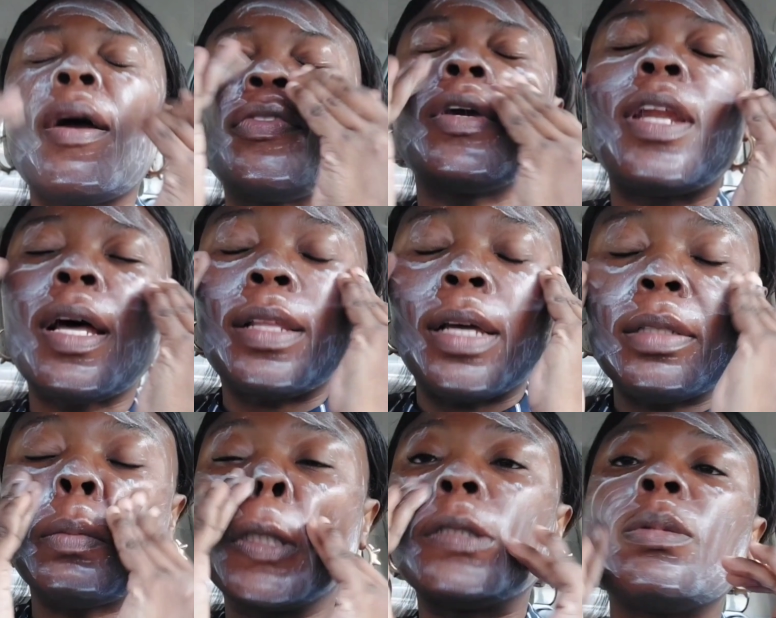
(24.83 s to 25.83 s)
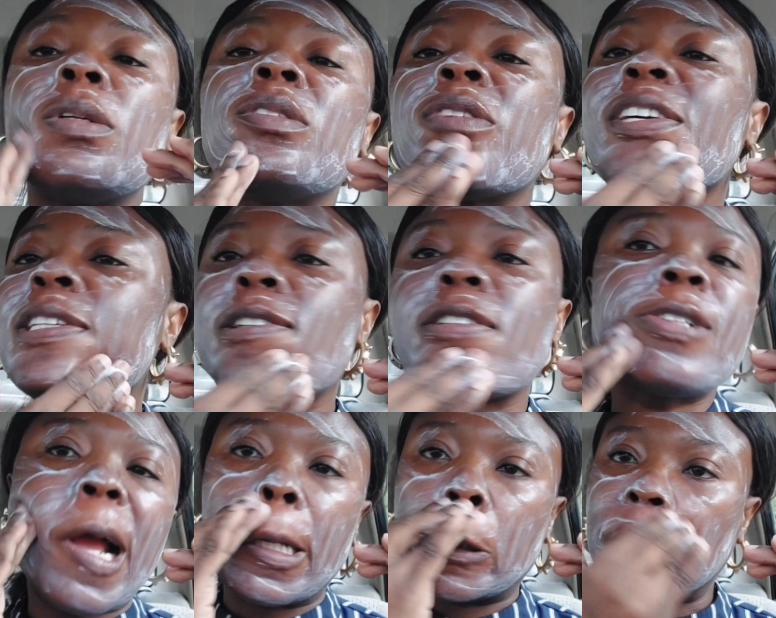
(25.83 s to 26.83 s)
I figured out that the best place to actually
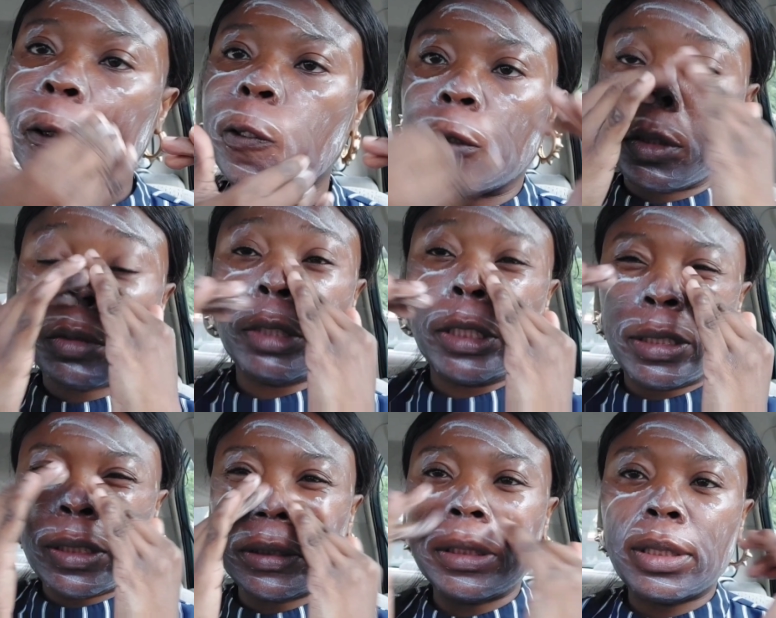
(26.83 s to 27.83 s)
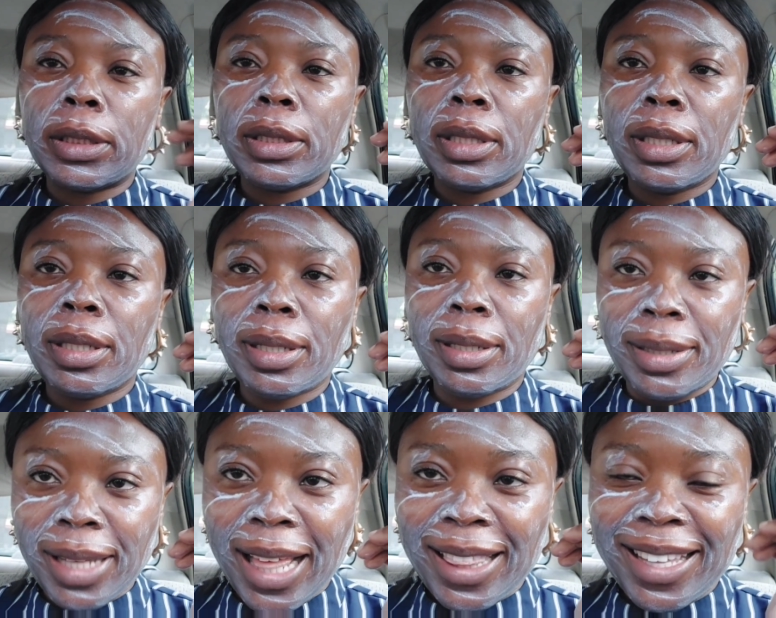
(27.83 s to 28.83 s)
try out this sunscreen is,
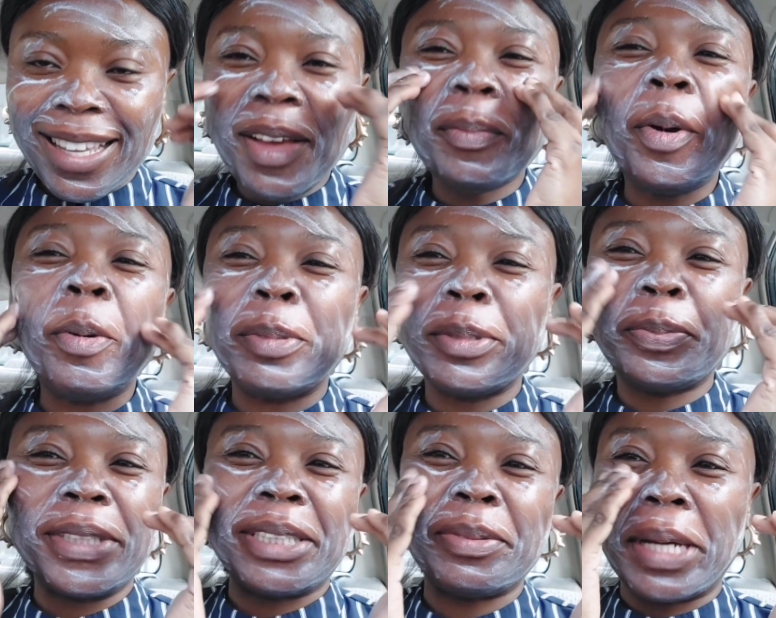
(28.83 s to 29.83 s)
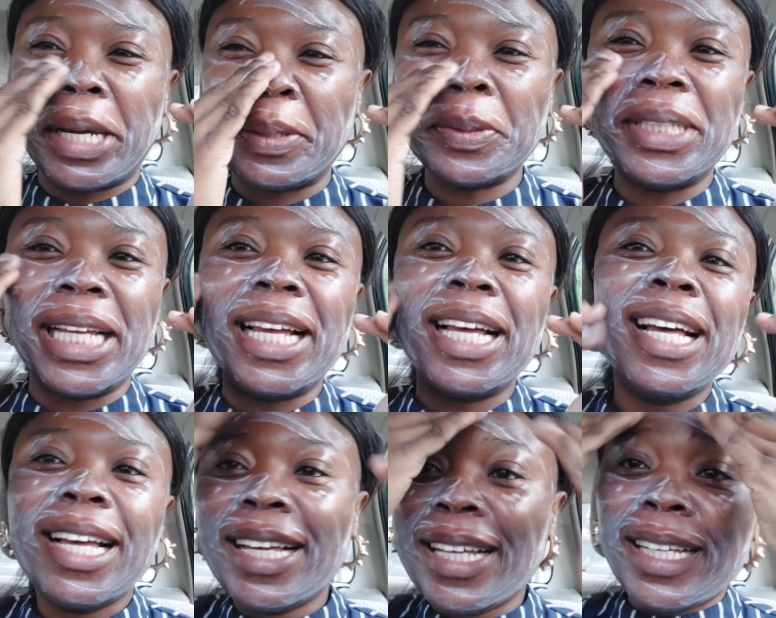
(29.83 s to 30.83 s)
I think I almost put it right nose.
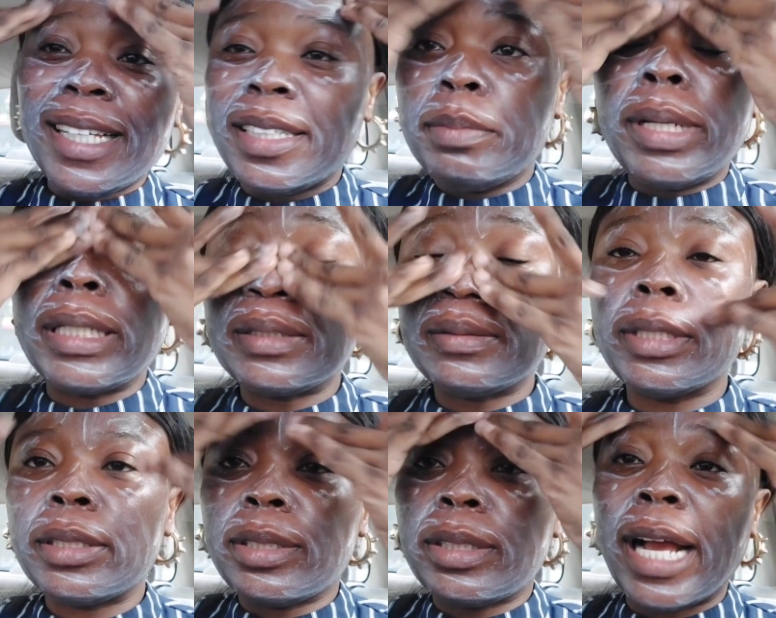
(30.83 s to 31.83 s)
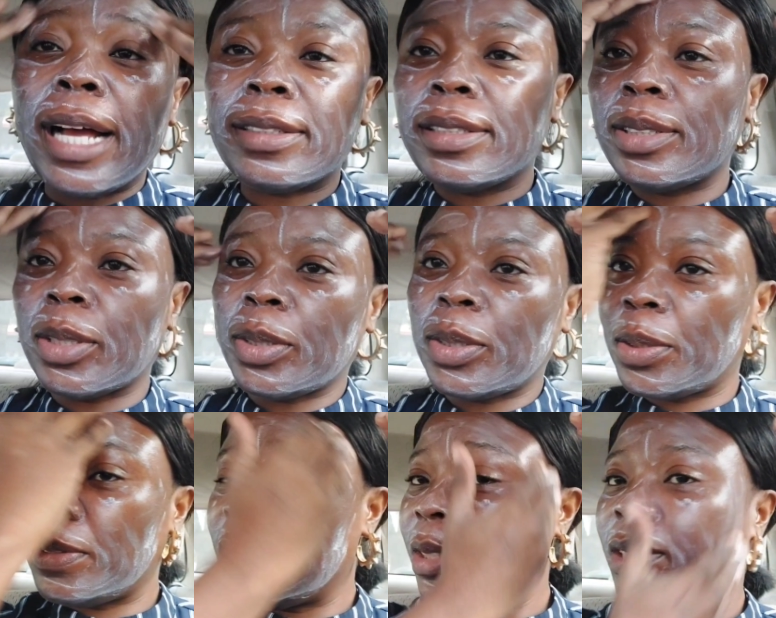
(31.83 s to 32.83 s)
The best way to try out this
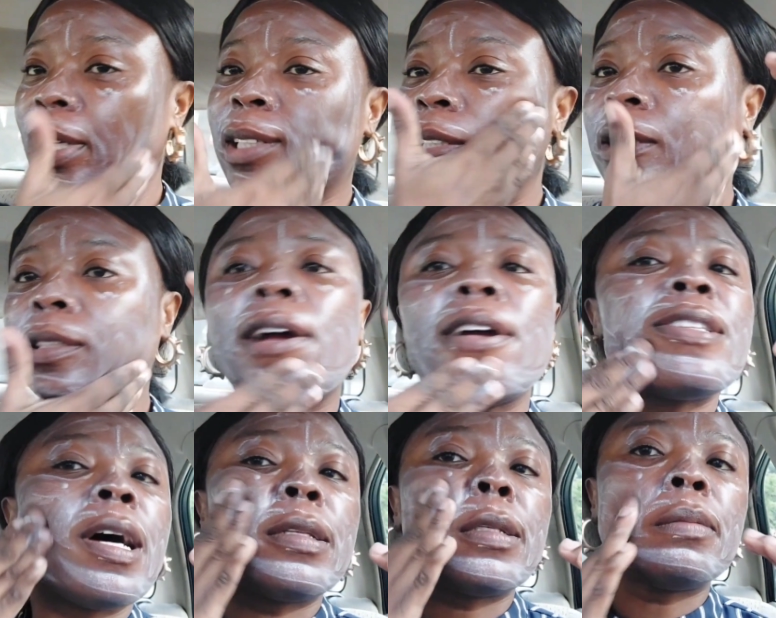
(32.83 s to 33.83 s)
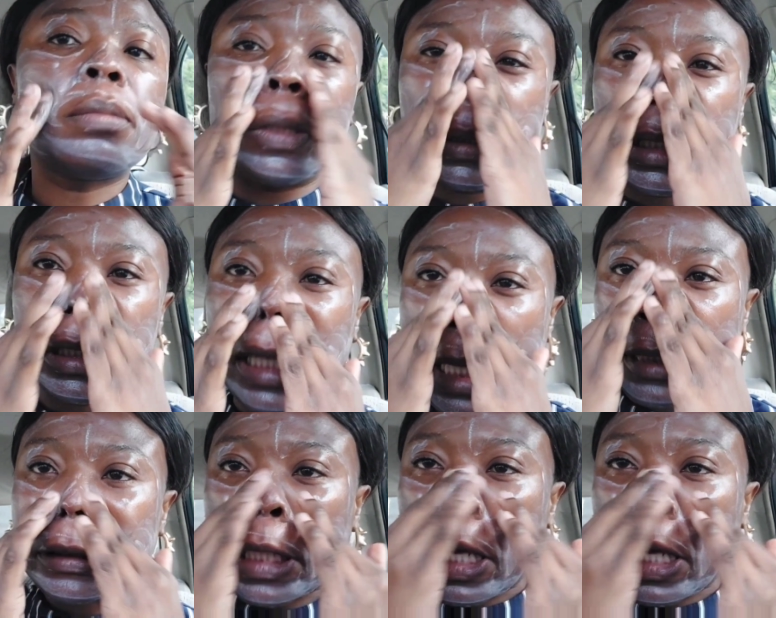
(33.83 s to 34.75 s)
sunscreen is to actually try it out in broad daylight,